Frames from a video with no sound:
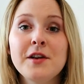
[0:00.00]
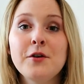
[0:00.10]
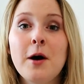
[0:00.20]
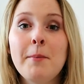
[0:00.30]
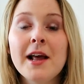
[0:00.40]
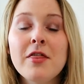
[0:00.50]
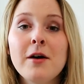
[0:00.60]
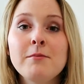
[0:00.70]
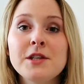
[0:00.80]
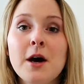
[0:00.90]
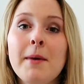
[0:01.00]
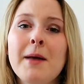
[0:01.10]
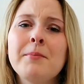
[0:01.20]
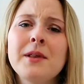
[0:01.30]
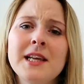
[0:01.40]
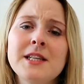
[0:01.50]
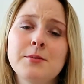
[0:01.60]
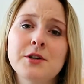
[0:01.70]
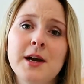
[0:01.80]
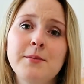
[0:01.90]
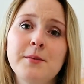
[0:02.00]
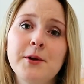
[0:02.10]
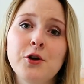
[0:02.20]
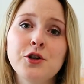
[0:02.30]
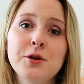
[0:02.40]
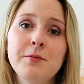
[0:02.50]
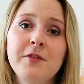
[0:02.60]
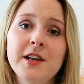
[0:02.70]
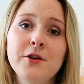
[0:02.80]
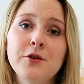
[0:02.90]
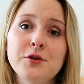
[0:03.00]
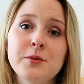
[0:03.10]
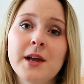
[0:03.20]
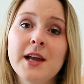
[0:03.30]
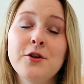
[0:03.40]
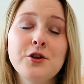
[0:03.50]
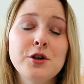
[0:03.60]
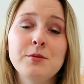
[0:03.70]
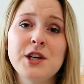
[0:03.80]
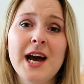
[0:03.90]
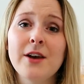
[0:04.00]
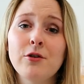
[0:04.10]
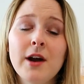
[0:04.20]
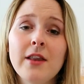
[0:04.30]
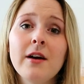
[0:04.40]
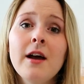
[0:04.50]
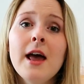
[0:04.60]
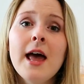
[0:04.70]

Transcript: video a big thumbs up, and please subscribe to my YouTube channel rather.